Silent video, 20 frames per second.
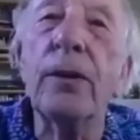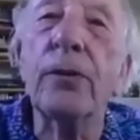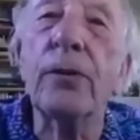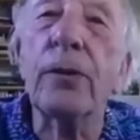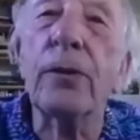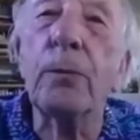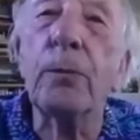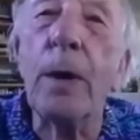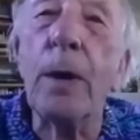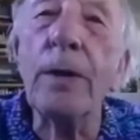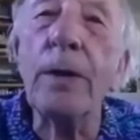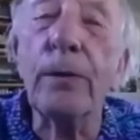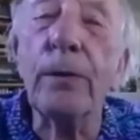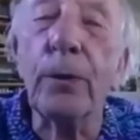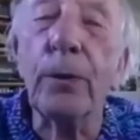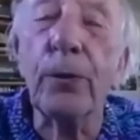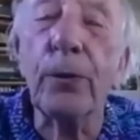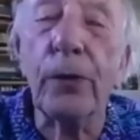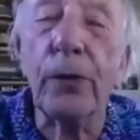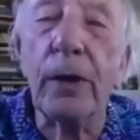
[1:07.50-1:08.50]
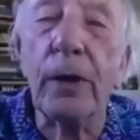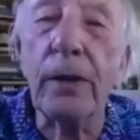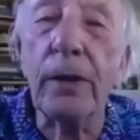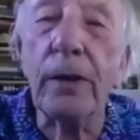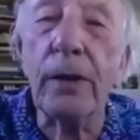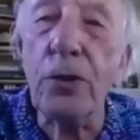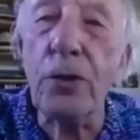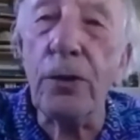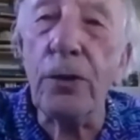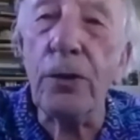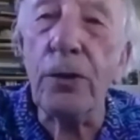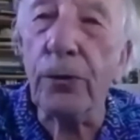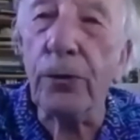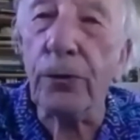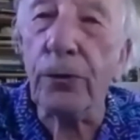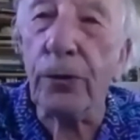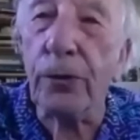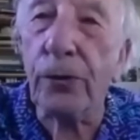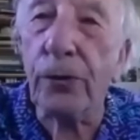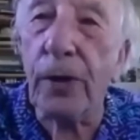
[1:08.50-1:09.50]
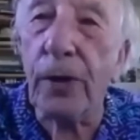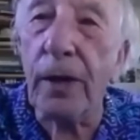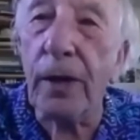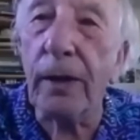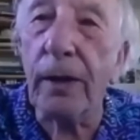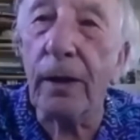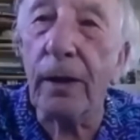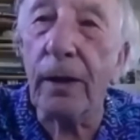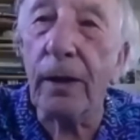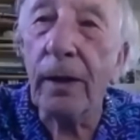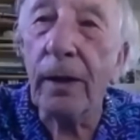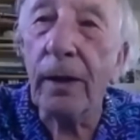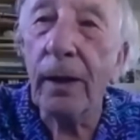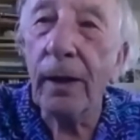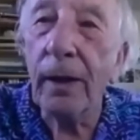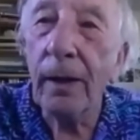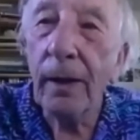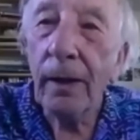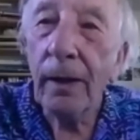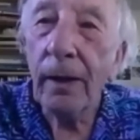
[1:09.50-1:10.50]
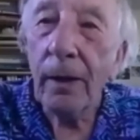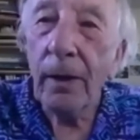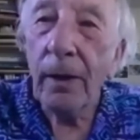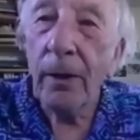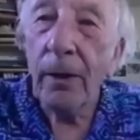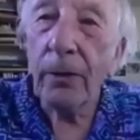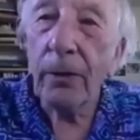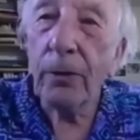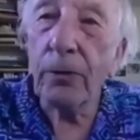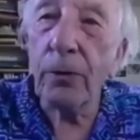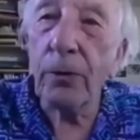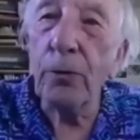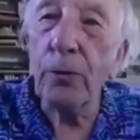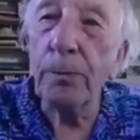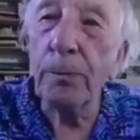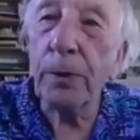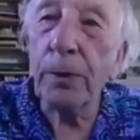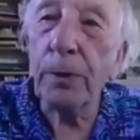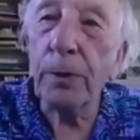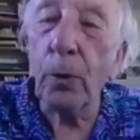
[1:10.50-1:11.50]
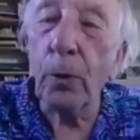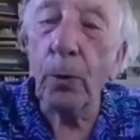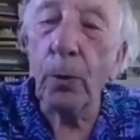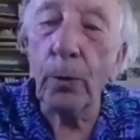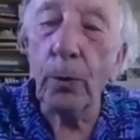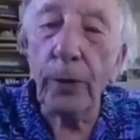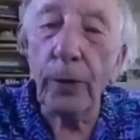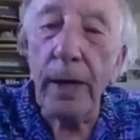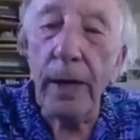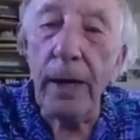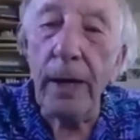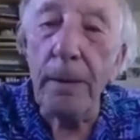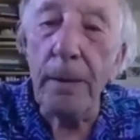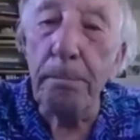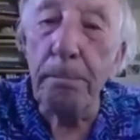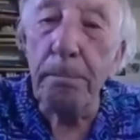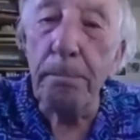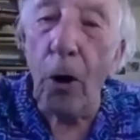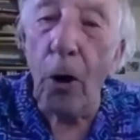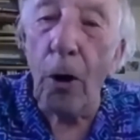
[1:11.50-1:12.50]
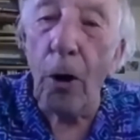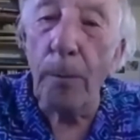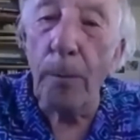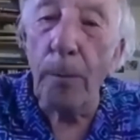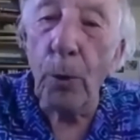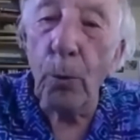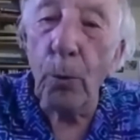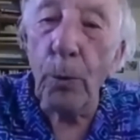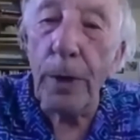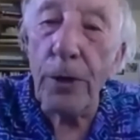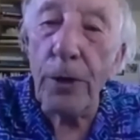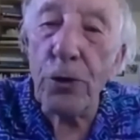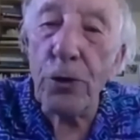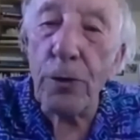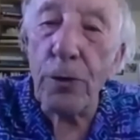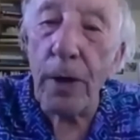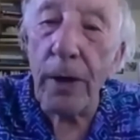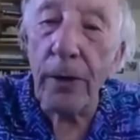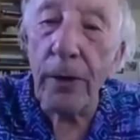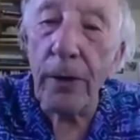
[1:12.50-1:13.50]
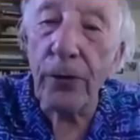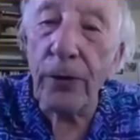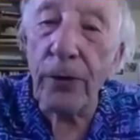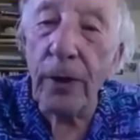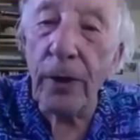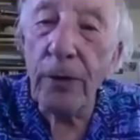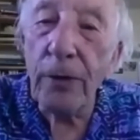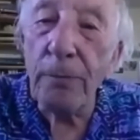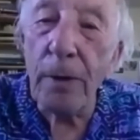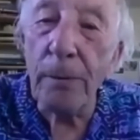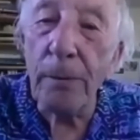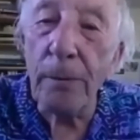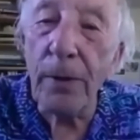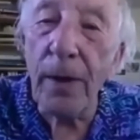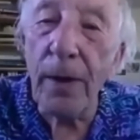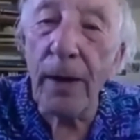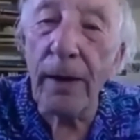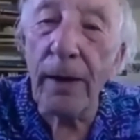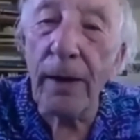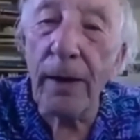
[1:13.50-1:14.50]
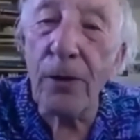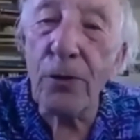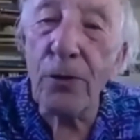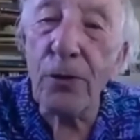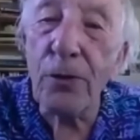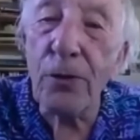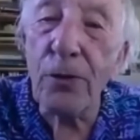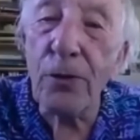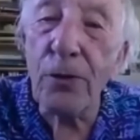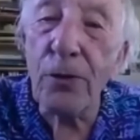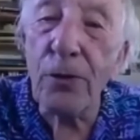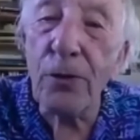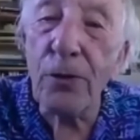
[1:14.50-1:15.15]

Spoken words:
wonderful singer. She used to sing in a group called In Bob We Trust. Remember that, Adrienne?